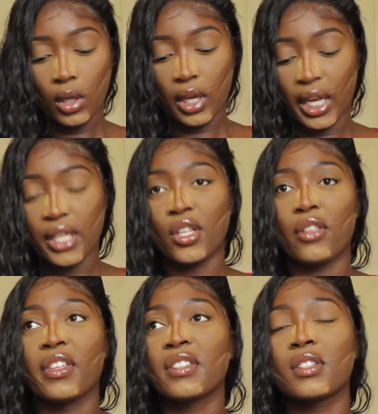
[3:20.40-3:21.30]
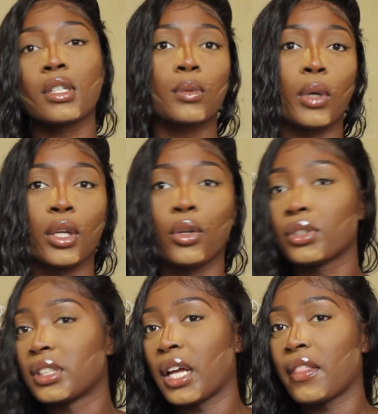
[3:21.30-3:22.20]
Okay, so this is what it
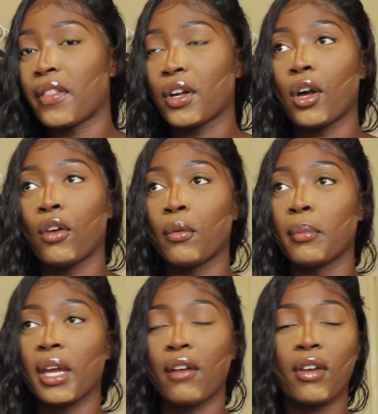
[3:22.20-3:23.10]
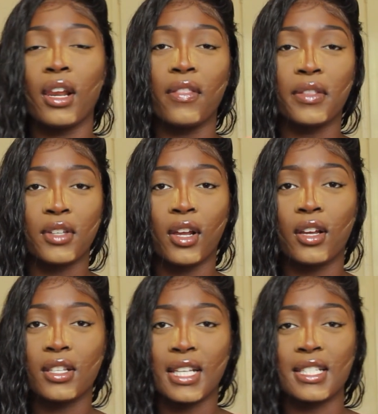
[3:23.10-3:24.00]
looks like the colour on me. I really like this colour
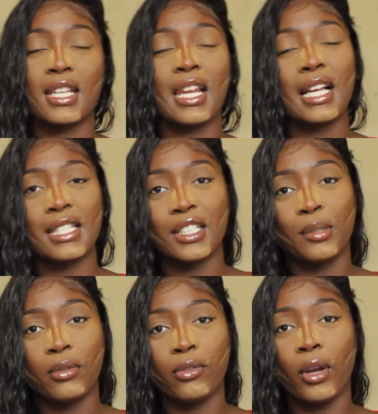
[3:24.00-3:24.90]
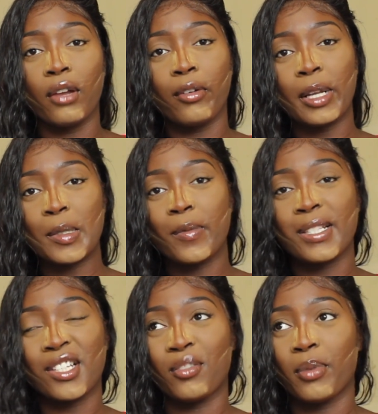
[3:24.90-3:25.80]
because, as again, like I said to you before, it reminds me of my
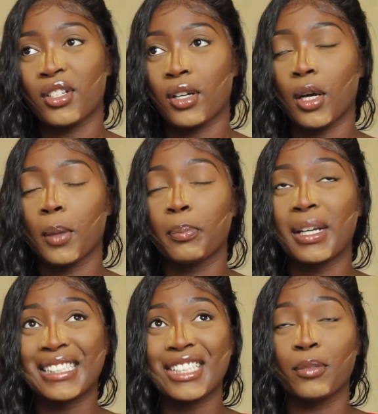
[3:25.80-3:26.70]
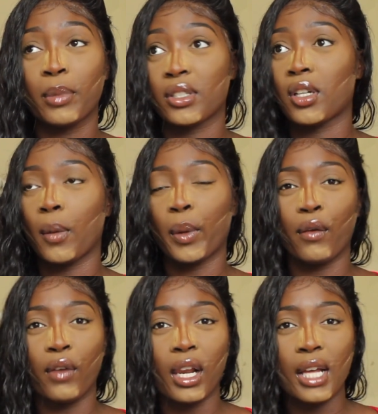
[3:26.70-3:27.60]
Sacha Buttercup, and I
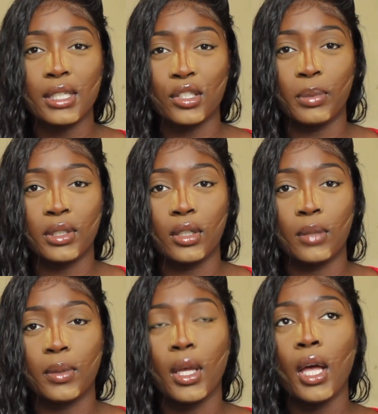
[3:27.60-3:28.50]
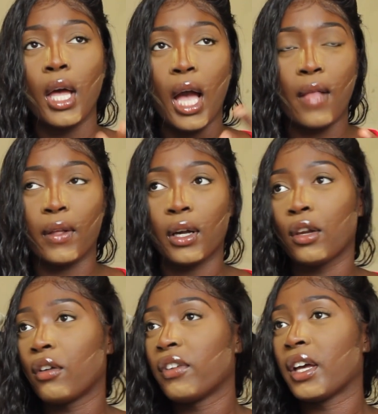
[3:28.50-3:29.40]
really like Sacha Buttercup and the
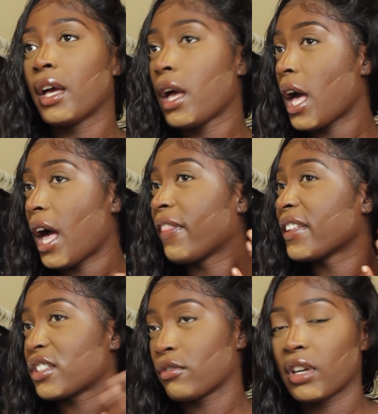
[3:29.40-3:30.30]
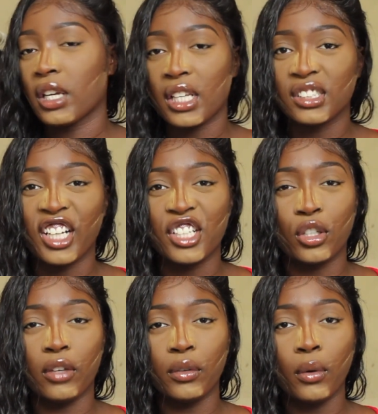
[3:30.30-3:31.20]
colour of it. And this is a really nice shade. So
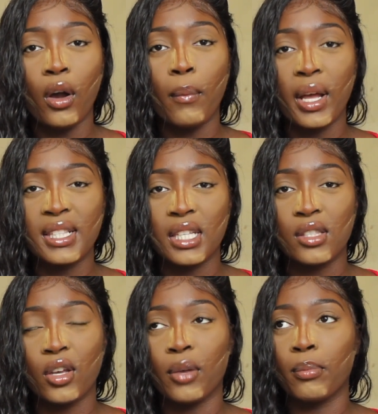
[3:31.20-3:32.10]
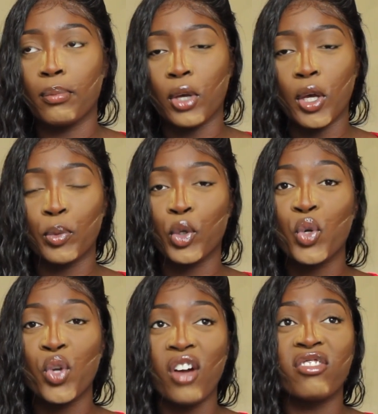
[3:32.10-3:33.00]
if you are my skin tone,
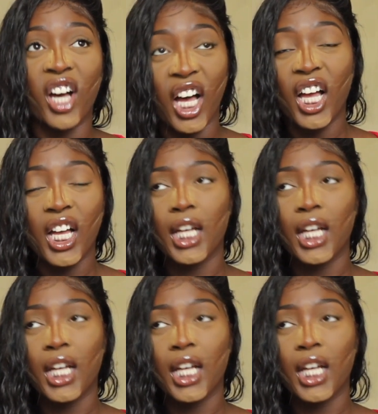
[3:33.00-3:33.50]
Kunafa